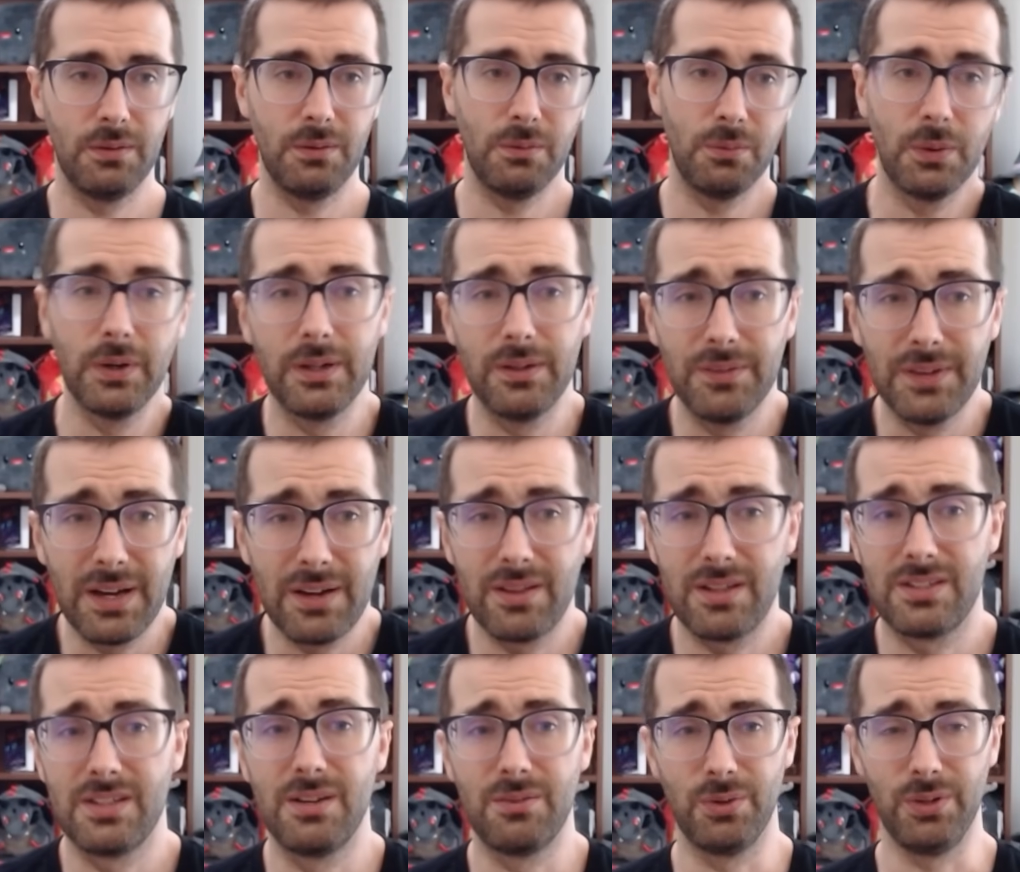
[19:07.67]
Well, now
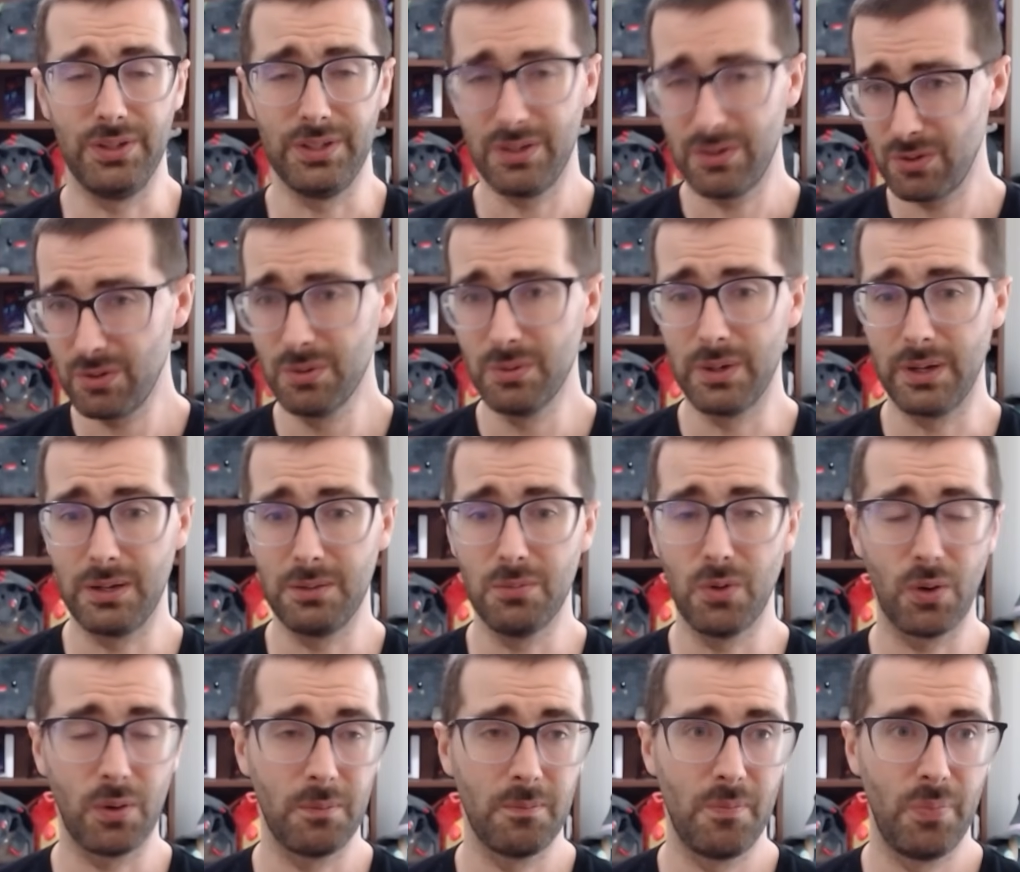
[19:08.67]
that's not really true
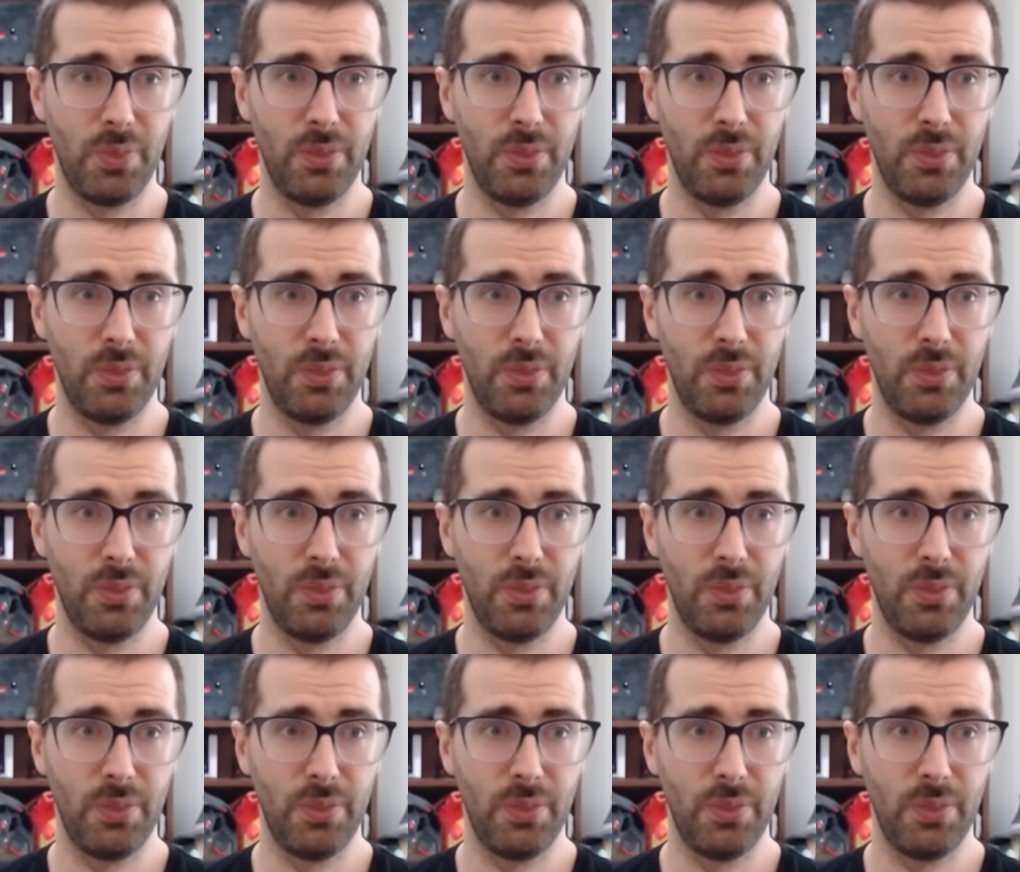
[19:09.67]
anymore.